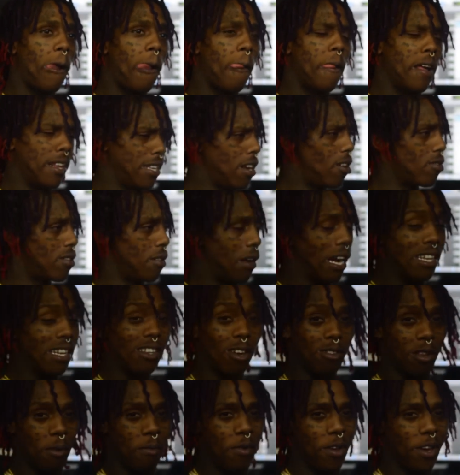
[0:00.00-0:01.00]
Yeah. Talked to, I
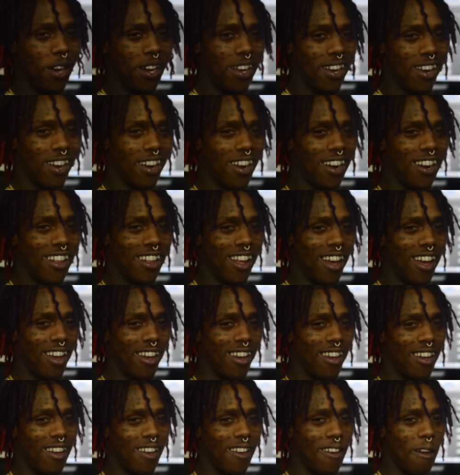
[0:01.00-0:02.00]
talked to Billionaire the other day.
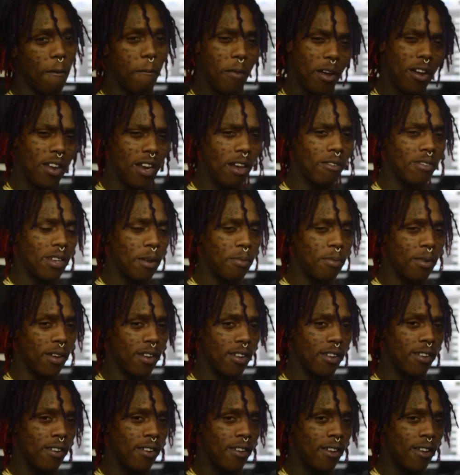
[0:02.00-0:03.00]
Yeah. Billionaire was up here.
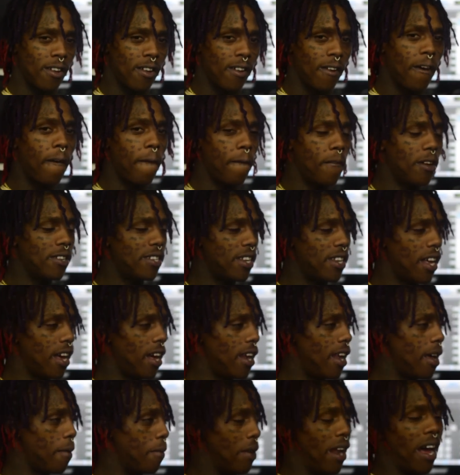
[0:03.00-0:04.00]
Okay. He's in
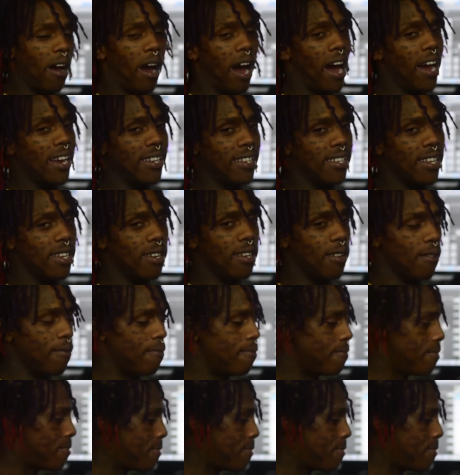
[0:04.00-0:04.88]
LA, but I, I ain't seen him.